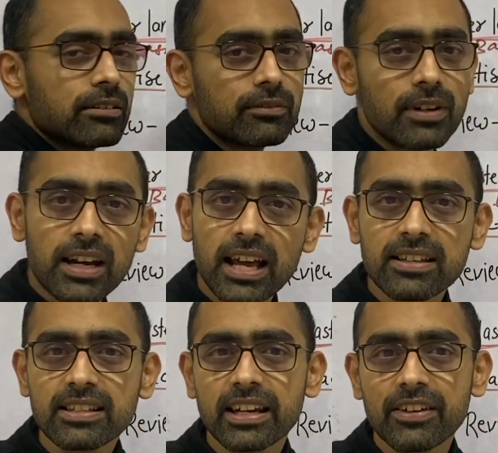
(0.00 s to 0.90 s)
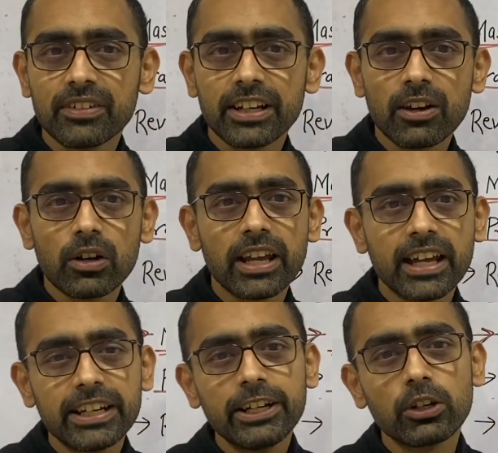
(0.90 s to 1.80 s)
One answer every day on
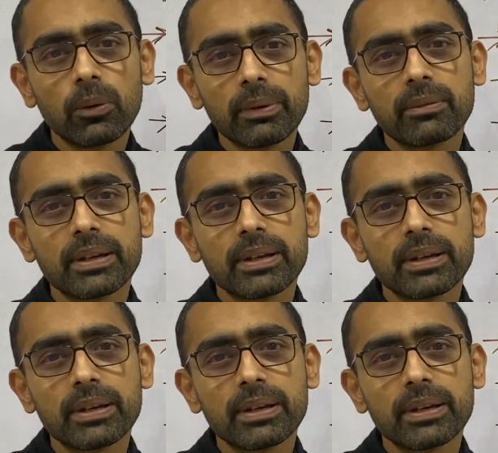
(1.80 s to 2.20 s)
any topic.